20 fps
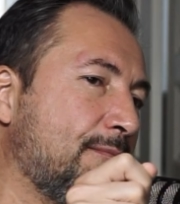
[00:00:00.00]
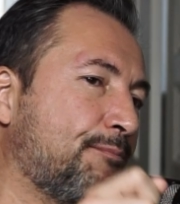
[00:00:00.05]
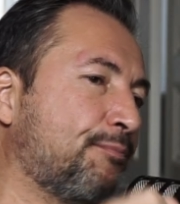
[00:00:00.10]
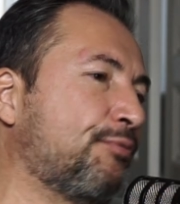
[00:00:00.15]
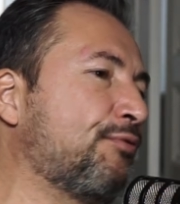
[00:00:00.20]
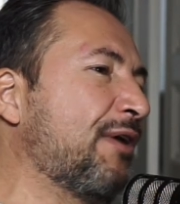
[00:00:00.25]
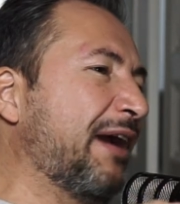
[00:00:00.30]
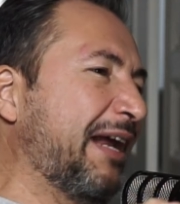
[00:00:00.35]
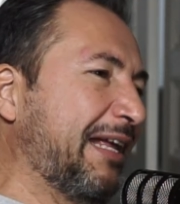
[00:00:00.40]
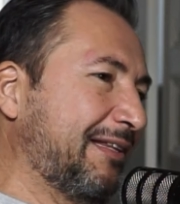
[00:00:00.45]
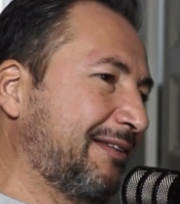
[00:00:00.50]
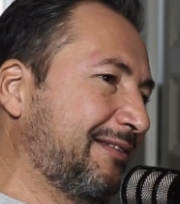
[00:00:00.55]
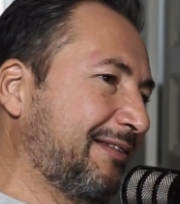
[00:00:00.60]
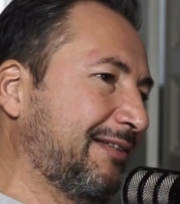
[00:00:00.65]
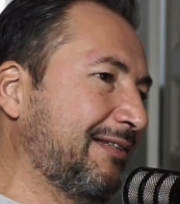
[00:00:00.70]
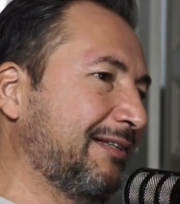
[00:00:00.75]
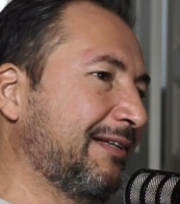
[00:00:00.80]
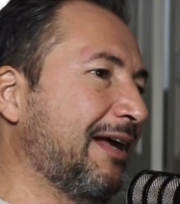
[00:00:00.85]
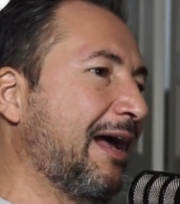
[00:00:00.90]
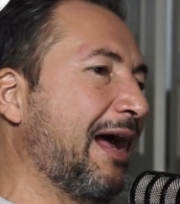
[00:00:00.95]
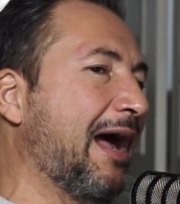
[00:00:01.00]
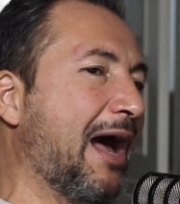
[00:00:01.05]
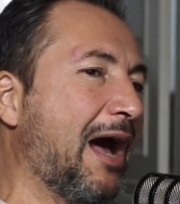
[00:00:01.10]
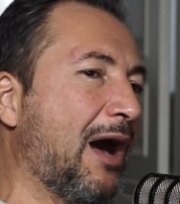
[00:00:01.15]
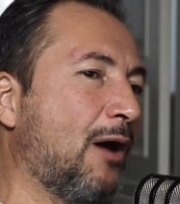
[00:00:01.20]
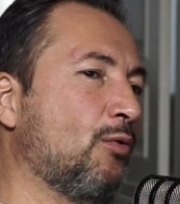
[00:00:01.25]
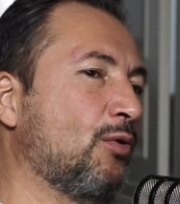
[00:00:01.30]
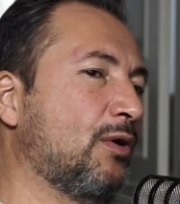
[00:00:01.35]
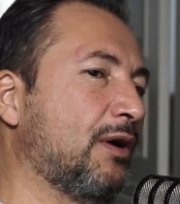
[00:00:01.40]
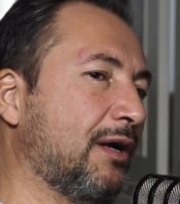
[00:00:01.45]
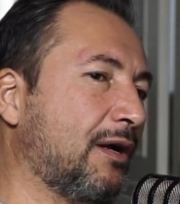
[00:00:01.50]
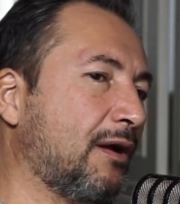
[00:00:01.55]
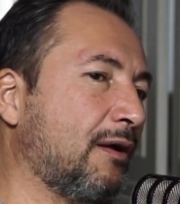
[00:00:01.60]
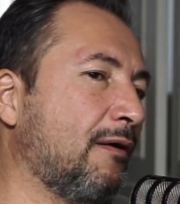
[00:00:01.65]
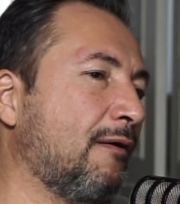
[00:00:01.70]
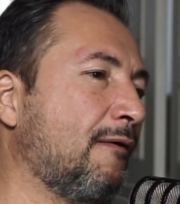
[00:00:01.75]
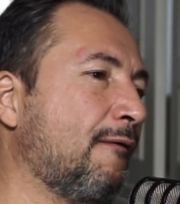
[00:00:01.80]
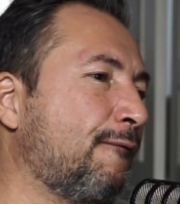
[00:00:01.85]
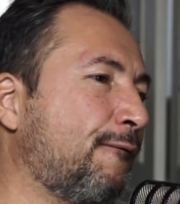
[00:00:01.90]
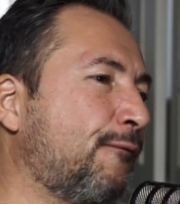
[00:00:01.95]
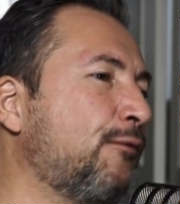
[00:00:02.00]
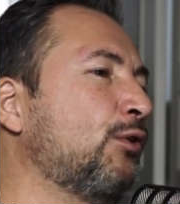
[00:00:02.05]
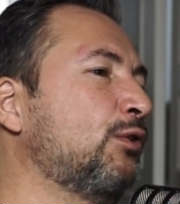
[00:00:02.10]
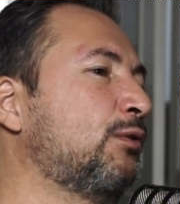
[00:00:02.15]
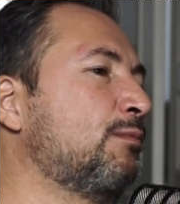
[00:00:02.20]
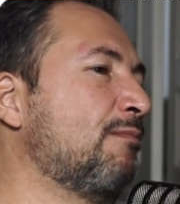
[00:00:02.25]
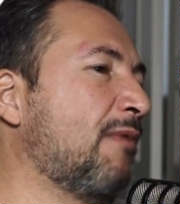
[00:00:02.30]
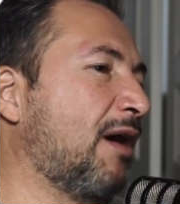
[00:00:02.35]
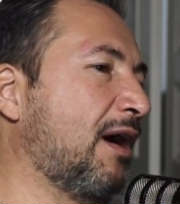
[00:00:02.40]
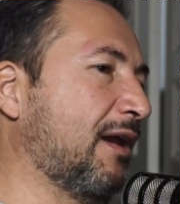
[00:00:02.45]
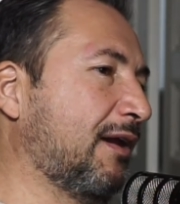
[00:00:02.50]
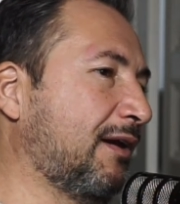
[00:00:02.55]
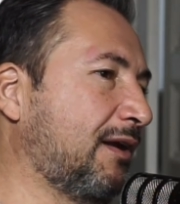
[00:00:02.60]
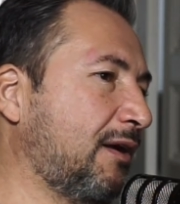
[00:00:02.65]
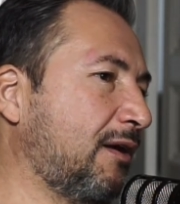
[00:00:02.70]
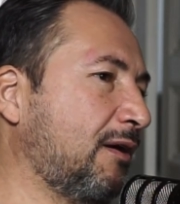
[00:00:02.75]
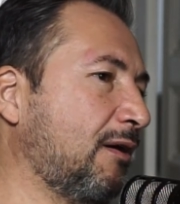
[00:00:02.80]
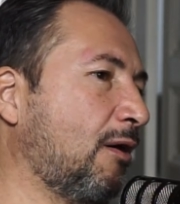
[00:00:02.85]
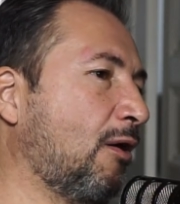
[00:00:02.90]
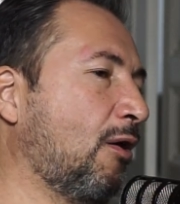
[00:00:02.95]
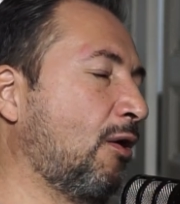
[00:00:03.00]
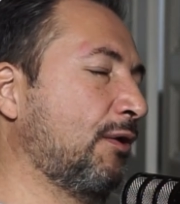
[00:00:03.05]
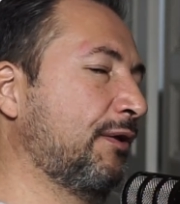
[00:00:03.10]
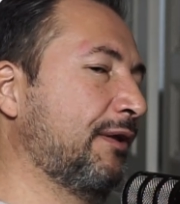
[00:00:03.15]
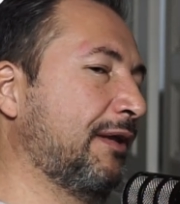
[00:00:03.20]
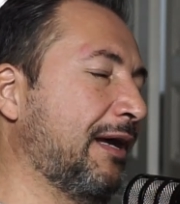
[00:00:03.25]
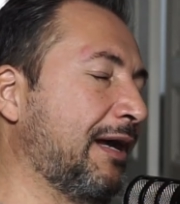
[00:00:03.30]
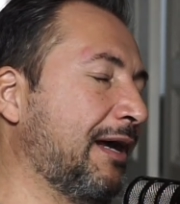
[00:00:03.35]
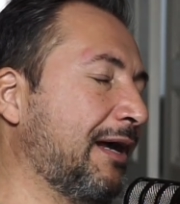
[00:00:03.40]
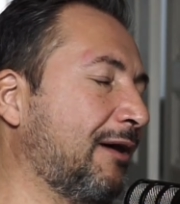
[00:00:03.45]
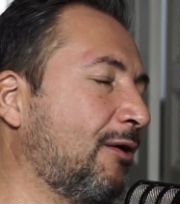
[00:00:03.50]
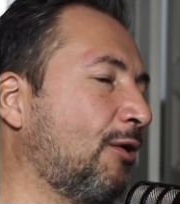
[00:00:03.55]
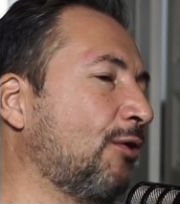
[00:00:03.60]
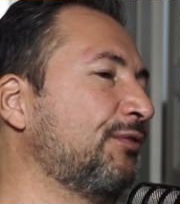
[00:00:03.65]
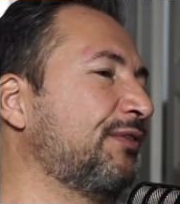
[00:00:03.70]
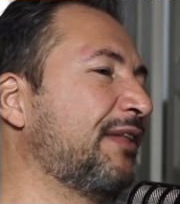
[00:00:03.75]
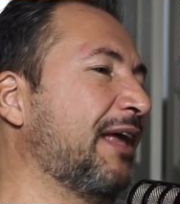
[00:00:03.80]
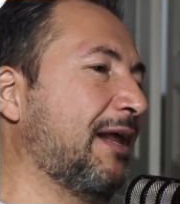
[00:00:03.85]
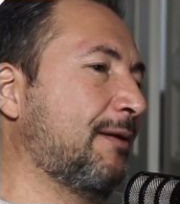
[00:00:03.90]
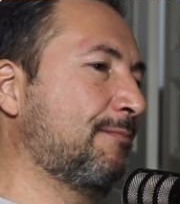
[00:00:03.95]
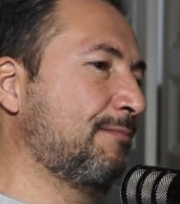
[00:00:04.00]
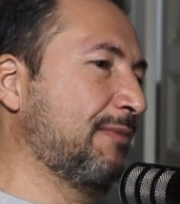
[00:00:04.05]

print our food mark on their